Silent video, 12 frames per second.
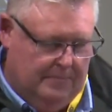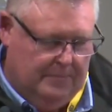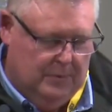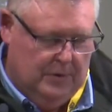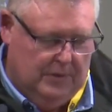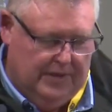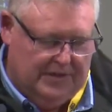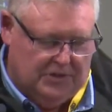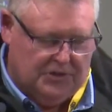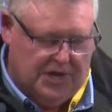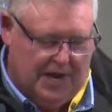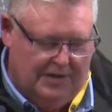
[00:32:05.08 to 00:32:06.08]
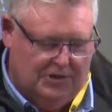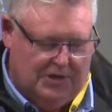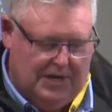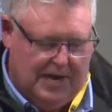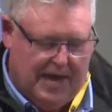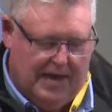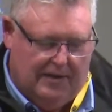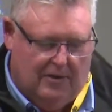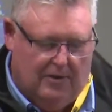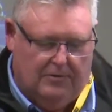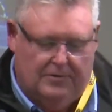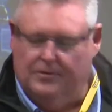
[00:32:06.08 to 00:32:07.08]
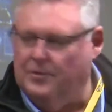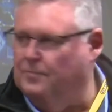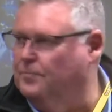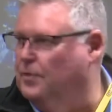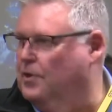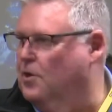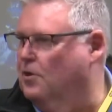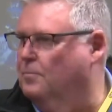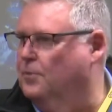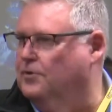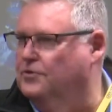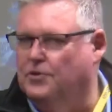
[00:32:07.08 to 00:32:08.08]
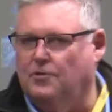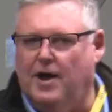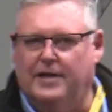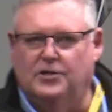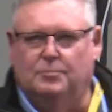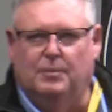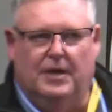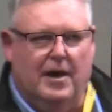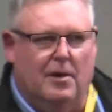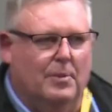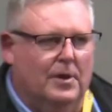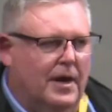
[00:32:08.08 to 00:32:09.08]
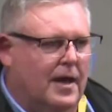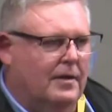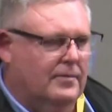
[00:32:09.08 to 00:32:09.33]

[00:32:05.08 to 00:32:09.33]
There's a change in your catalogue. The cockbird's a grey split albino.